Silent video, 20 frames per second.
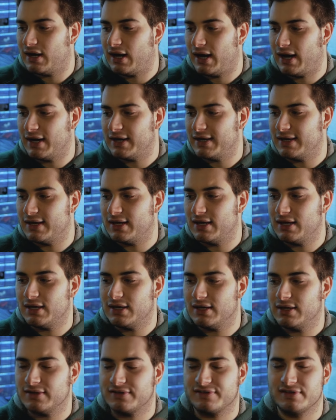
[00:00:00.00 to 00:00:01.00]

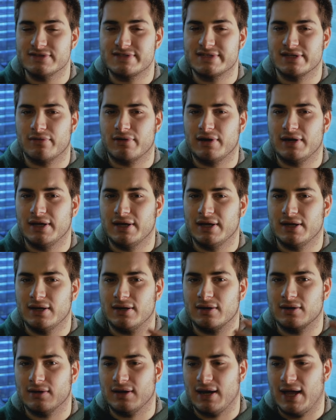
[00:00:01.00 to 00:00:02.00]
I
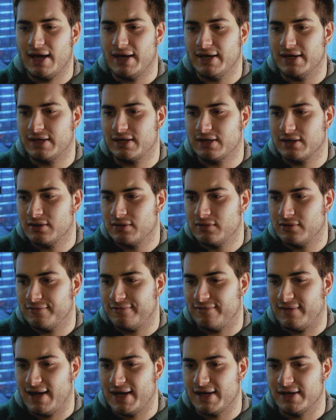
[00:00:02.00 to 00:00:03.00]
sincerely like
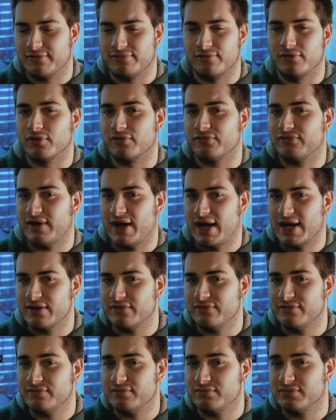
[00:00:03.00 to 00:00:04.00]
flying for
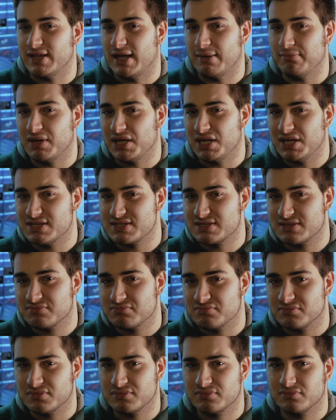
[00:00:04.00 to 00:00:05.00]
five, ten minutes,
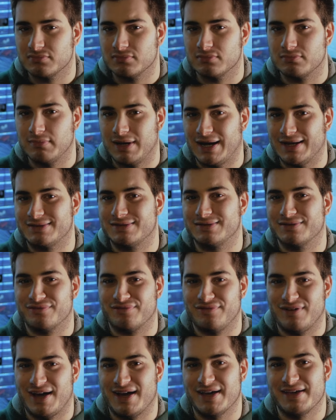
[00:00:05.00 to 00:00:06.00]
but
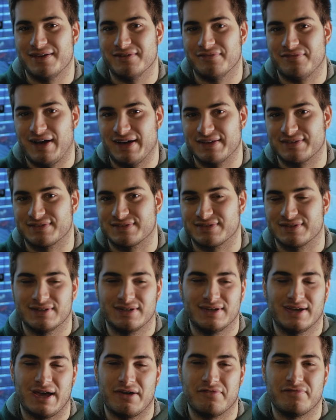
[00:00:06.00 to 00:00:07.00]
fly fast,
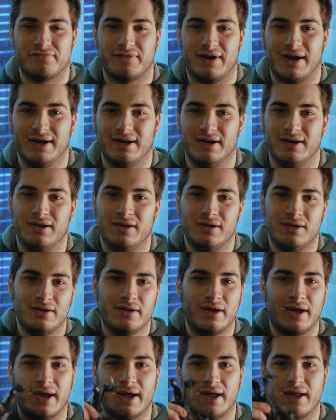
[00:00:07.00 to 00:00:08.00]
have fun,
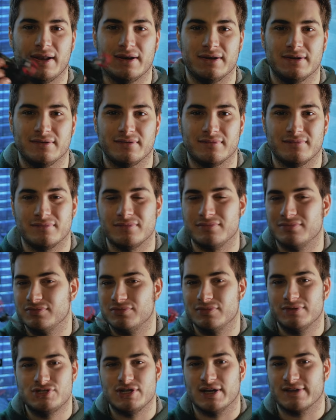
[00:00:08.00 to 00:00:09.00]
and
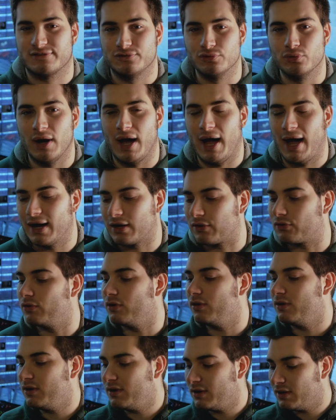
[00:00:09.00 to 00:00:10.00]
just do acro.